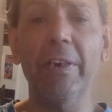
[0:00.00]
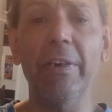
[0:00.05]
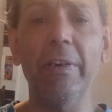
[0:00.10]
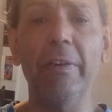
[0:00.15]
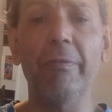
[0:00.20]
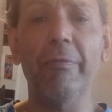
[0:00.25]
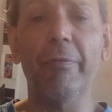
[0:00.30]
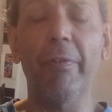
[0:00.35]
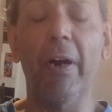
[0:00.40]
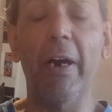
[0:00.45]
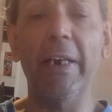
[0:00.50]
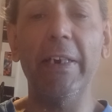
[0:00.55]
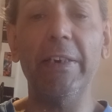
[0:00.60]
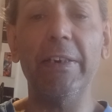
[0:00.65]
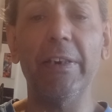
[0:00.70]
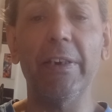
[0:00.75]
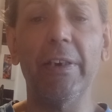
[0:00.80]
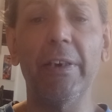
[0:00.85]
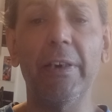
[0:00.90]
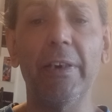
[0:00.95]

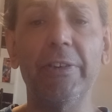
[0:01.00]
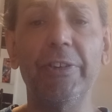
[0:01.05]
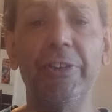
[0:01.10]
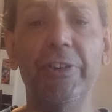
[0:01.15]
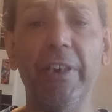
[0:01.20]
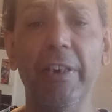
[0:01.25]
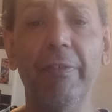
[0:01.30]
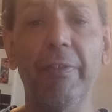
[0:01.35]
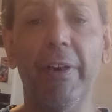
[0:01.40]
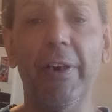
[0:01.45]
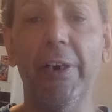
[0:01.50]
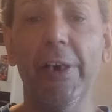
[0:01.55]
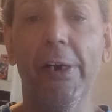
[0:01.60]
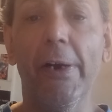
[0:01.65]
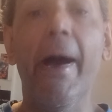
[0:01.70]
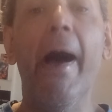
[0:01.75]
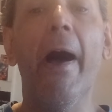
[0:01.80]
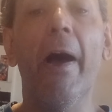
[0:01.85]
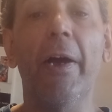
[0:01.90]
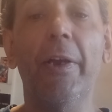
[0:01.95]
invite Shiva
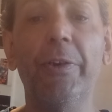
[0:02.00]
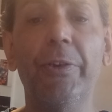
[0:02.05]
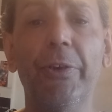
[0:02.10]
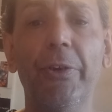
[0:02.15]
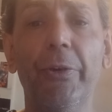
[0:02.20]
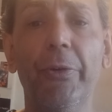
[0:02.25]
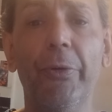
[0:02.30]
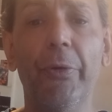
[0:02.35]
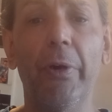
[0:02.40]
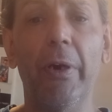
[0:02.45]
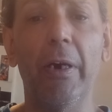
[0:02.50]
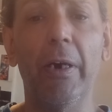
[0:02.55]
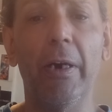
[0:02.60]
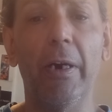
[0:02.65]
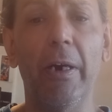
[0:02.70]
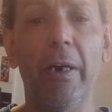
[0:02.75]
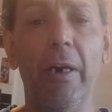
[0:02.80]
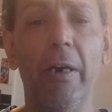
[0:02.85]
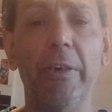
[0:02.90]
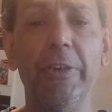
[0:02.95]
to
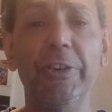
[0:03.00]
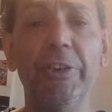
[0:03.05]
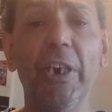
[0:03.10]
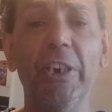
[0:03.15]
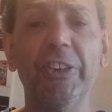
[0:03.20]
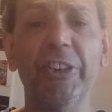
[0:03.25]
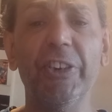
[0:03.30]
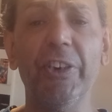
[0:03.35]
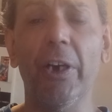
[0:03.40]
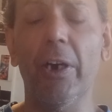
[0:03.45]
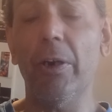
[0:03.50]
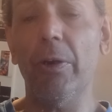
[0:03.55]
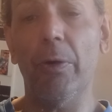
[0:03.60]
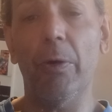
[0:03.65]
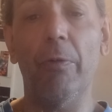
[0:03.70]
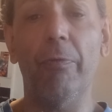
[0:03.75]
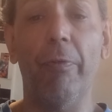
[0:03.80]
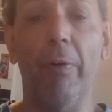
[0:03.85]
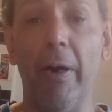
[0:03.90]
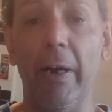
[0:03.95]
a yajna
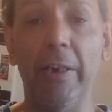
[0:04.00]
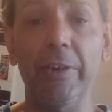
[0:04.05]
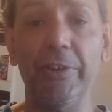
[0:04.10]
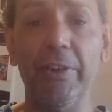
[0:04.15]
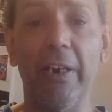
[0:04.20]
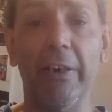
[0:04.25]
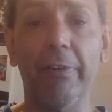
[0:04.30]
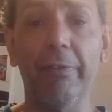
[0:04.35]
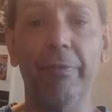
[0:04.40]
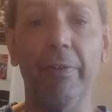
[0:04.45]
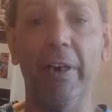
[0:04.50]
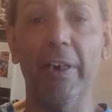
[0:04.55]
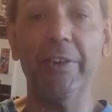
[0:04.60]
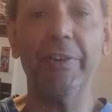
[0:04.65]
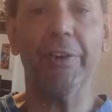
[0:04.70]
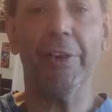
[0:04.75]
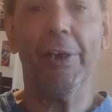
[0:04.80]
or fire sacrifice